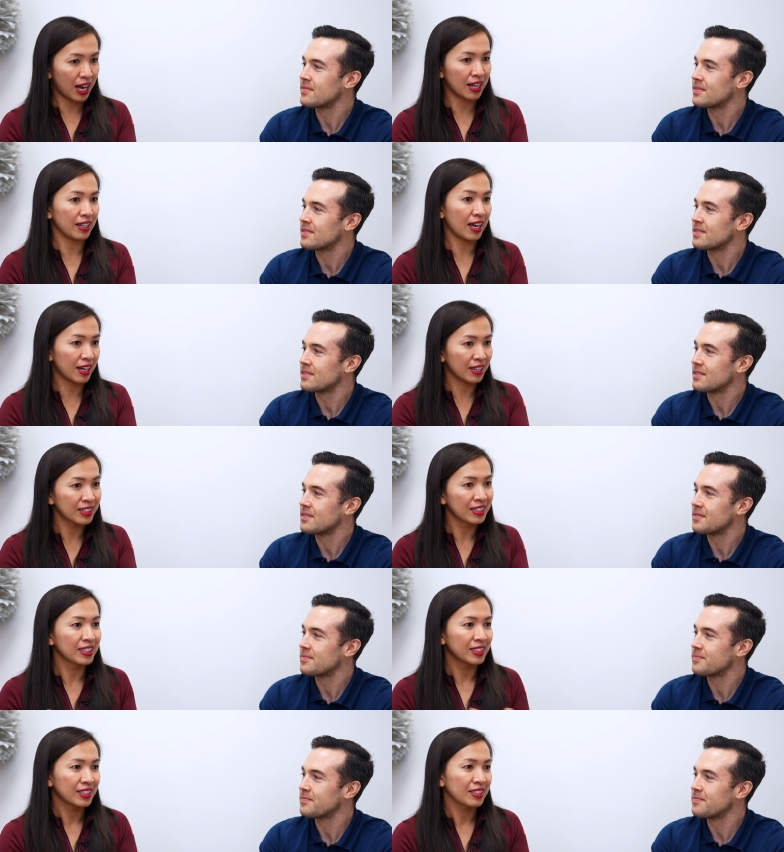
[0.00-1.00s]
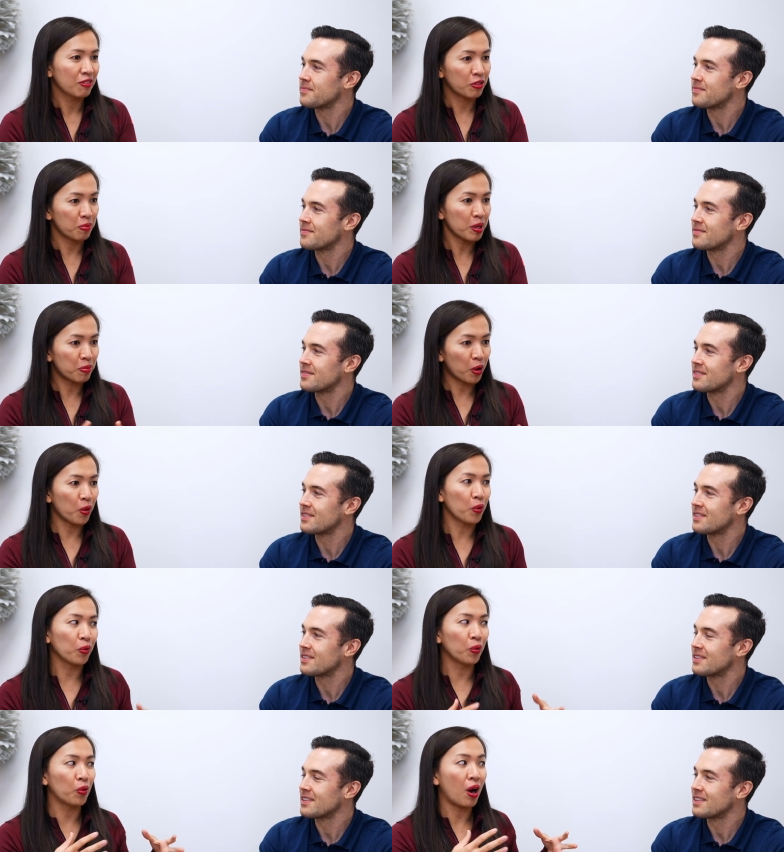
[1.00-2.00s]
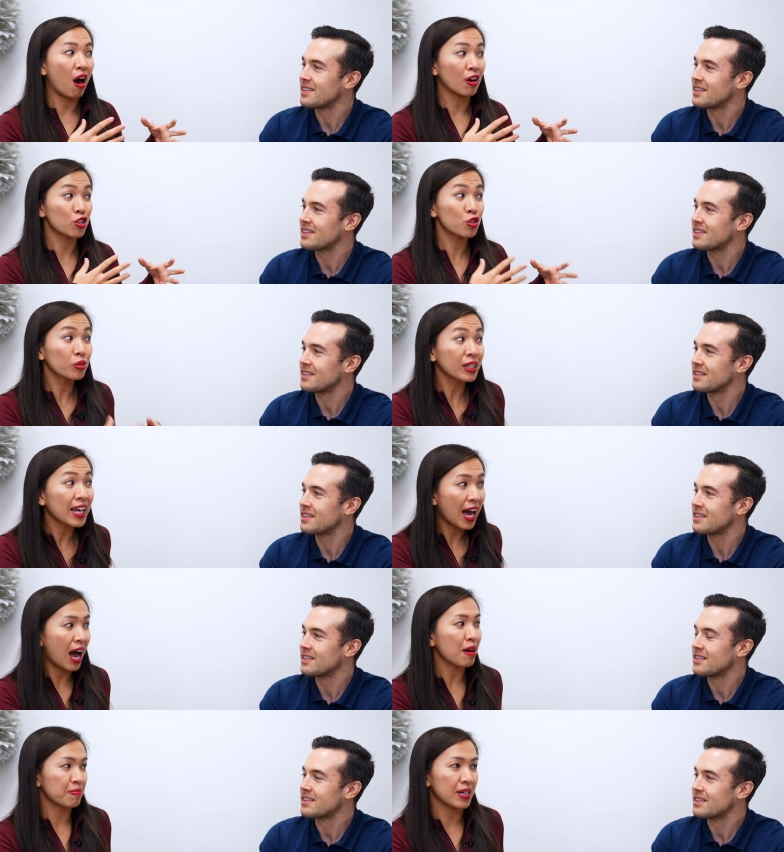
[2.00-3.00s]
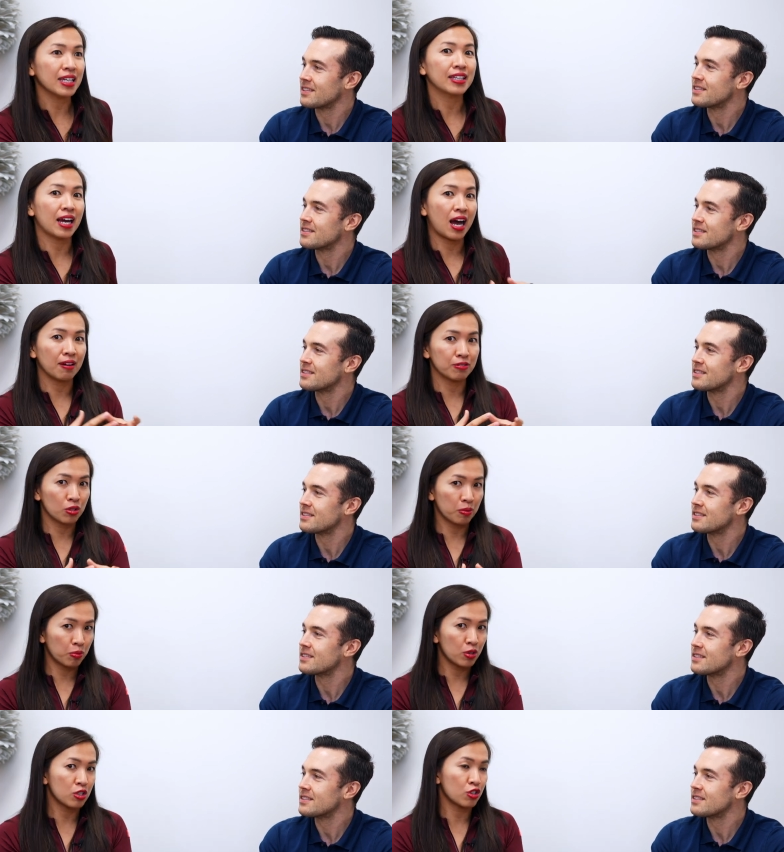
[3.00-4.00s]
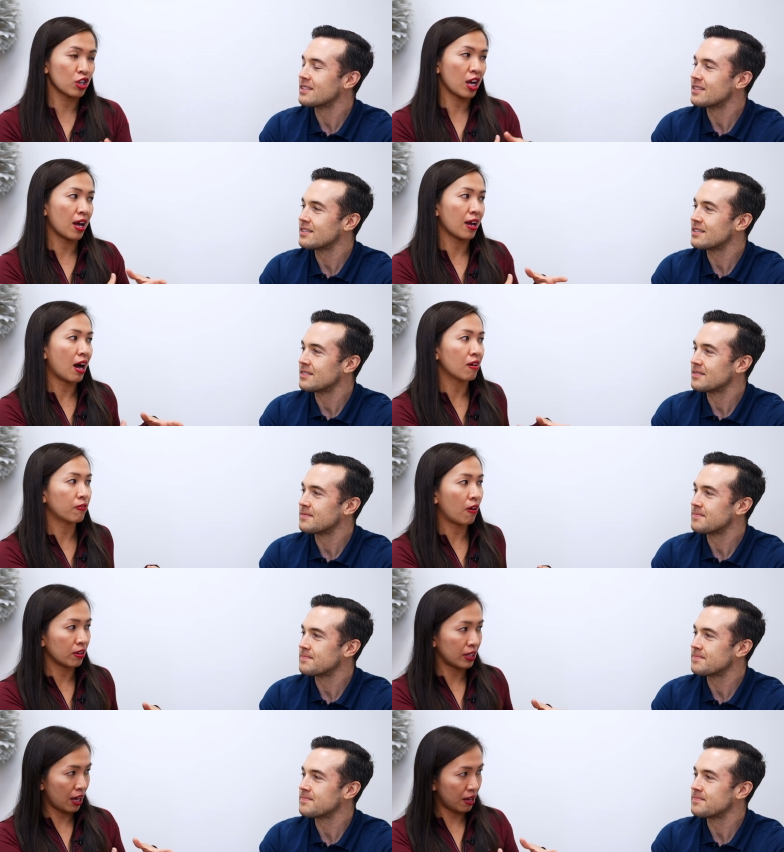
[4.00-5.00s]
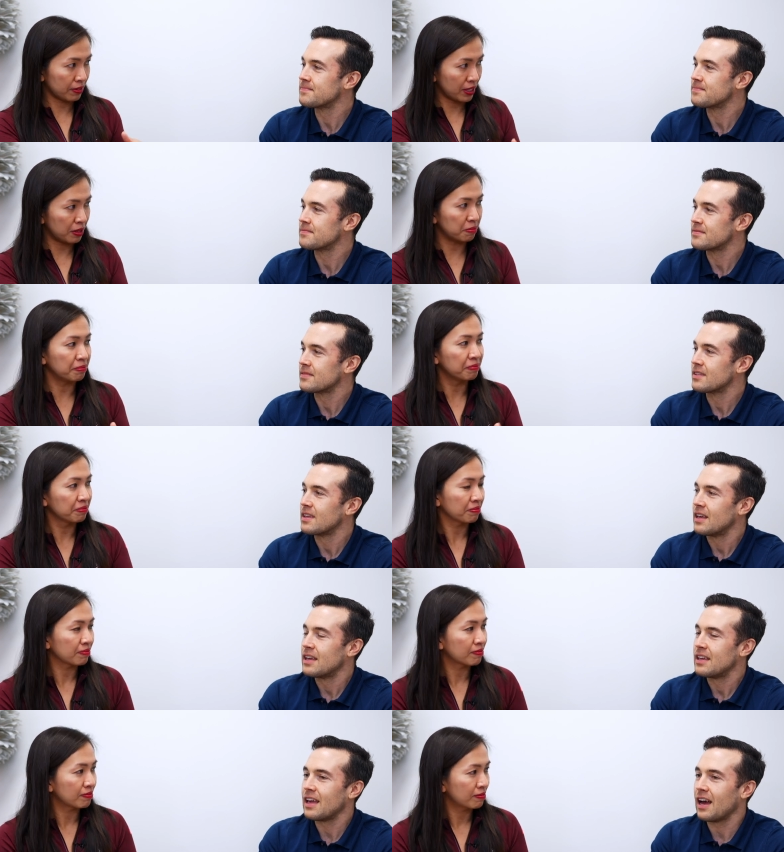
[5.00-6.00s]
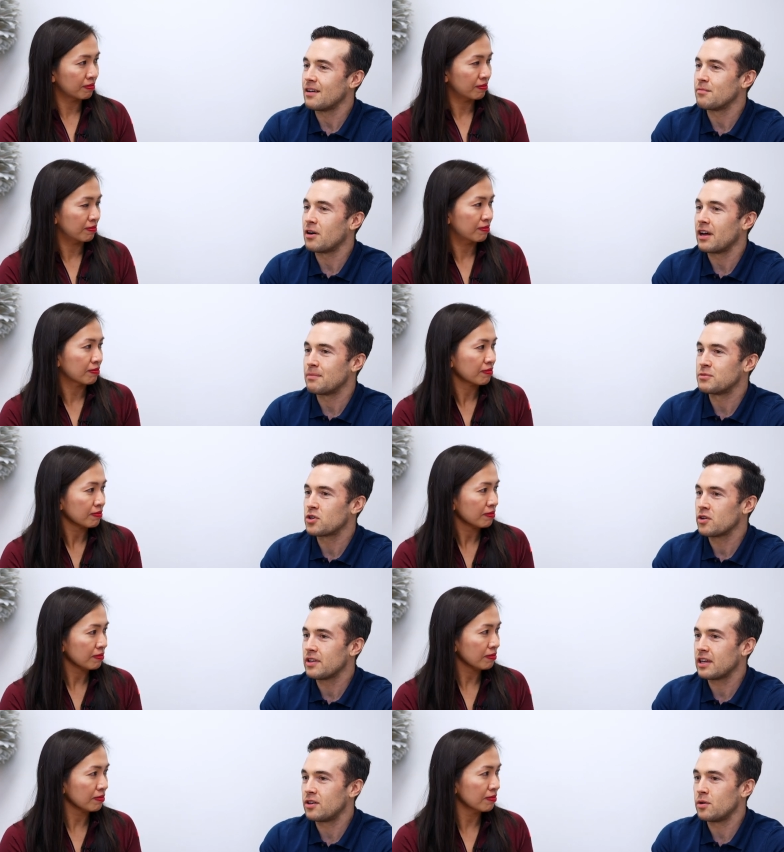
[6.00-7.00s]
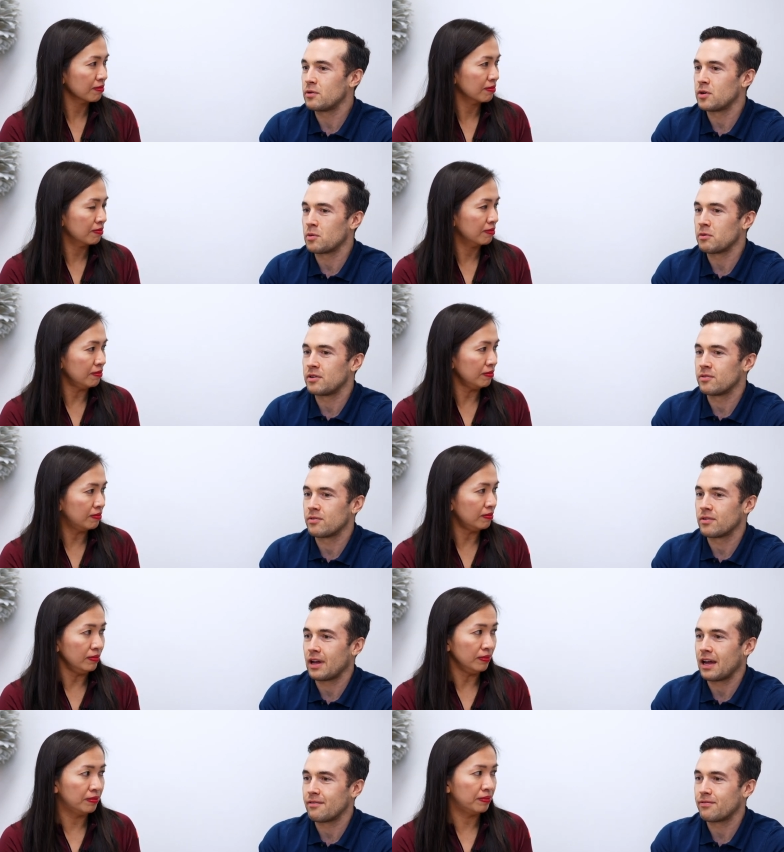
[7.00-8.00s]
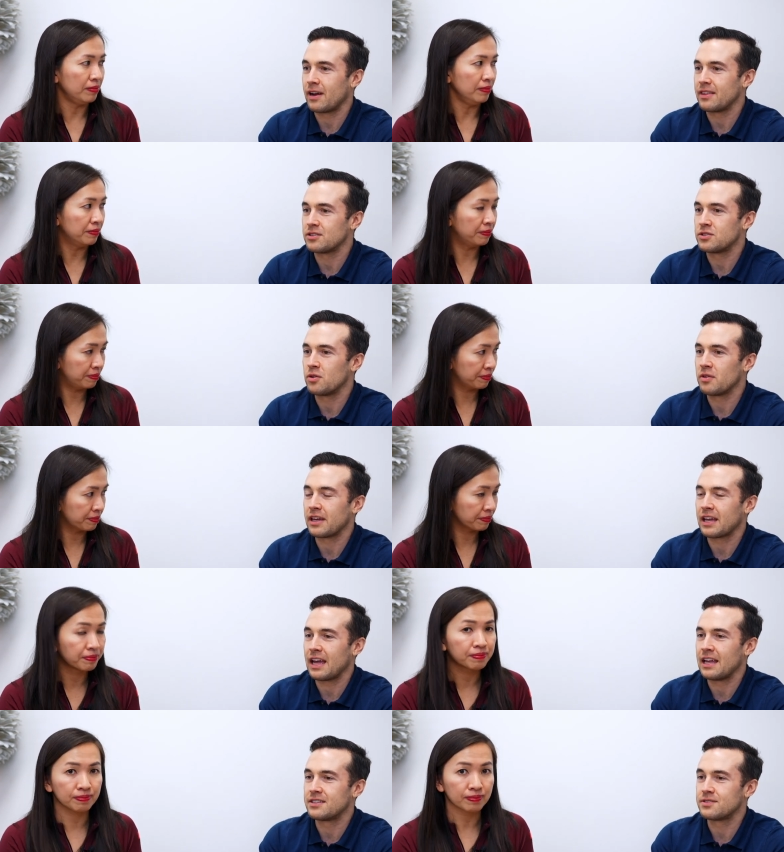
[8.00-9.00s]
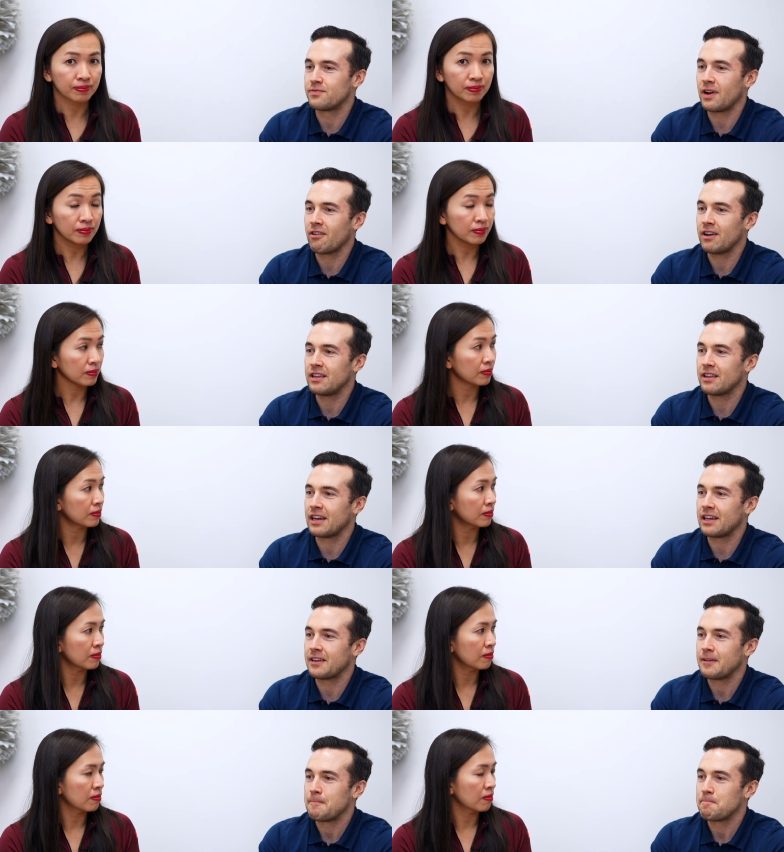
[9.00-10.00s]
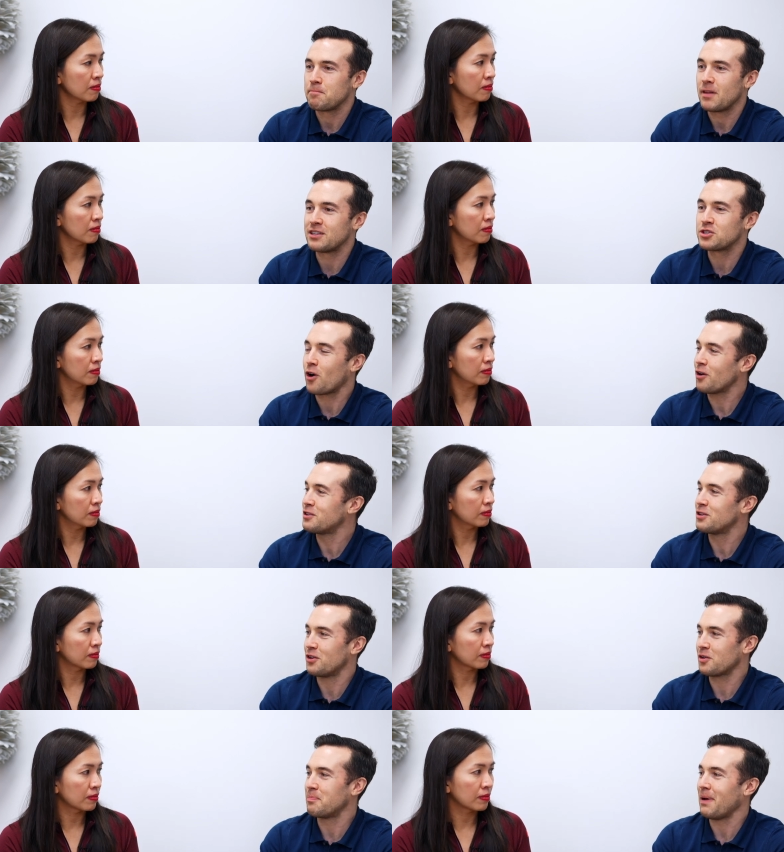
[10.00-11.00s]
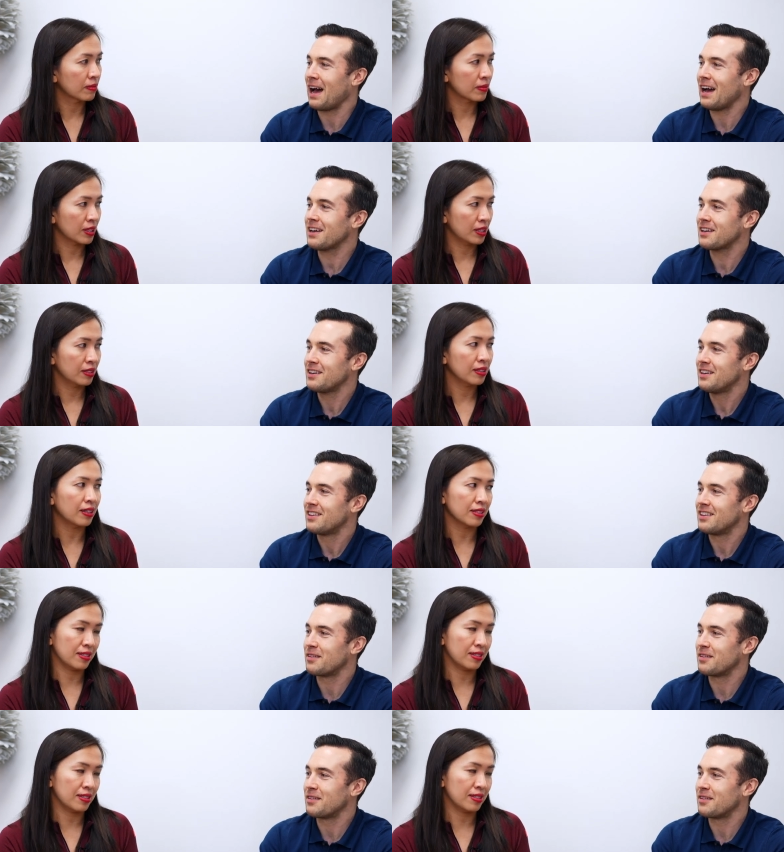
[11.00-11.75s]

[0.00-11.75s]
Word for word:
Speaker 1: that hey, for people who are truly happy, they have to appreciate how far they have come.
Speaker 2: Yeah, well, I'm sure like you and Erwin uh, find this too. Like it's very like it's hard to look back, yes.